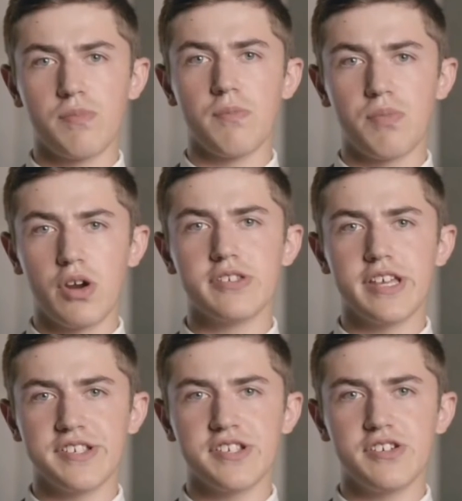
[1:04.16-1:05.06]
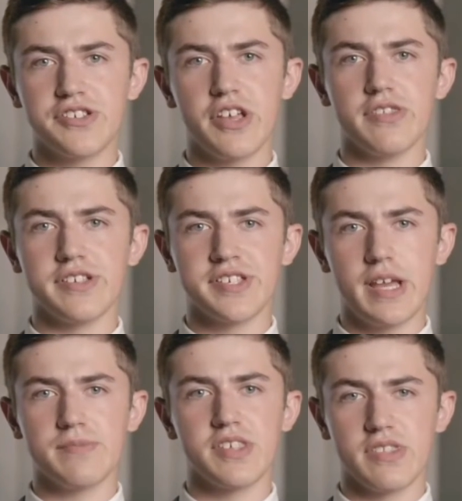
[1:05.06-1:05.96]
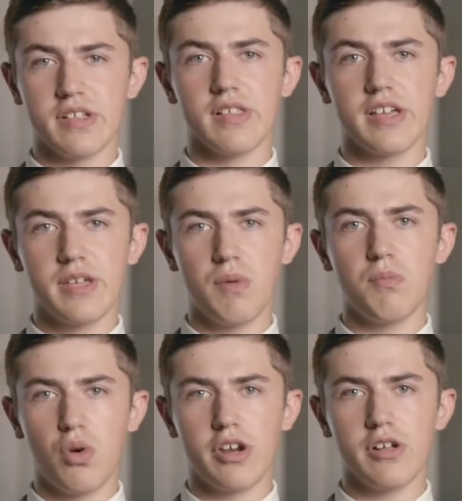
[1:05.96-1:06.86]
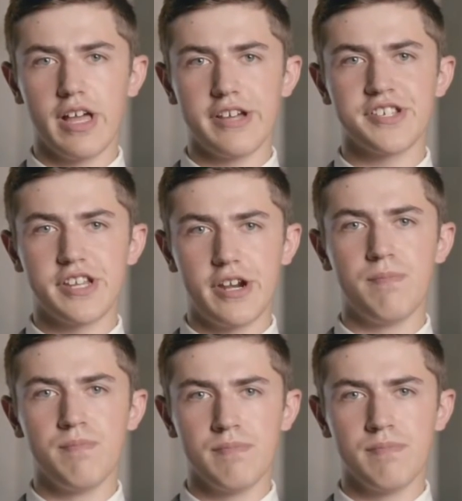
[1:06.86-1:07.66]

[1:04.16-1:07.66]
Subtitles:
of protesters on the steps of the Lincoln Memorial last year.